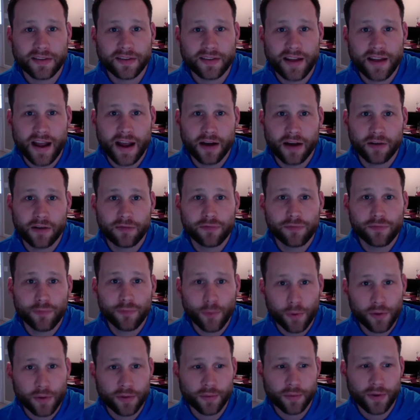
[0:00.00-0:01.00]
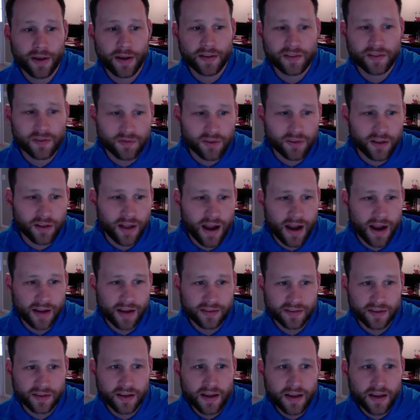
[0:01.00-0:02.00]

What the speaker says: now for the rest of class.